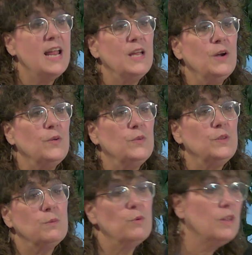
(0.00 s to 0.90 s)
you know,
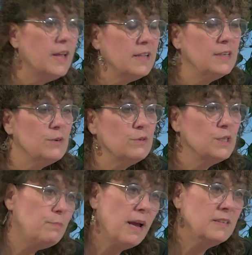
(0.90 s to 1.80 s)
they're more likely to
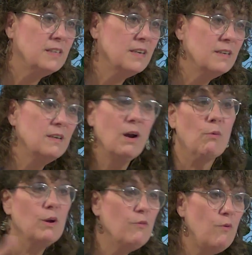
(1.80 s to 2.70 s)
respect it
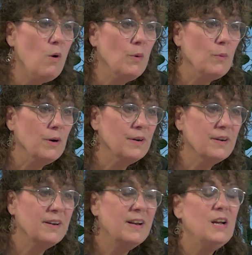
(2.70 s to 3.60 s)
going forward.
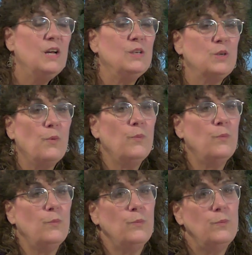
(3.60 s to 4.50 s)
So
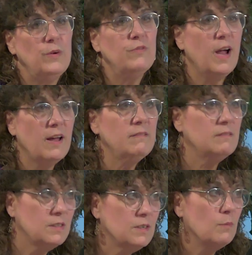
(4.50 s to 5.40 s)
we've
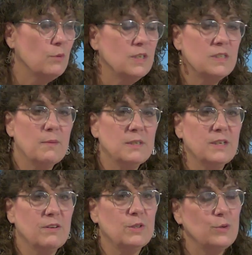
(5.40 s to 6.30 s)
got the Dunmore
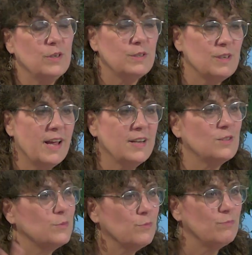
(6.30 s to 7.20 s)
Cemetery Tour
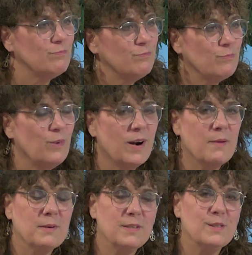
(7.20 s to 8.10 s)
slash what
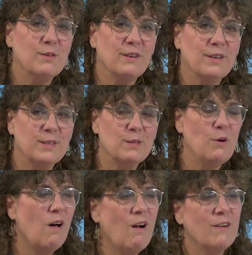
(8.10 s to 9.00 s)
I'm considering a
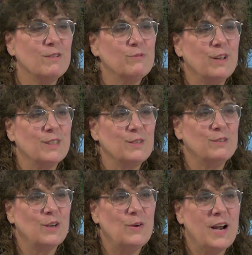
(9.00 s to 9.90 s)
small harvest
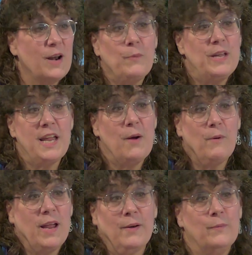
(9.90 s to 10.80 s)
festival going on, and we can't
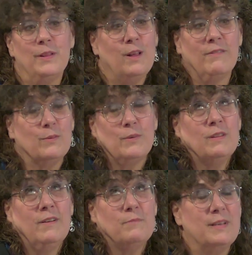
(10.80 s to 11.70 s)
wait. We love it. We
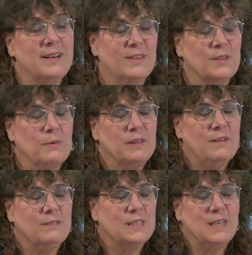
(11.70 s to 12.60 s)
love being out there. We
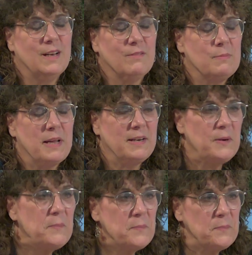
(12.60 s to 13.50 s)
love seeing
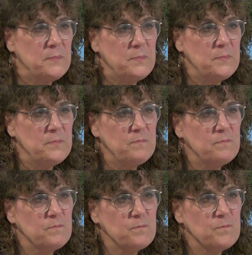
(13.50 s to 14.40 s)
everybody. So, for those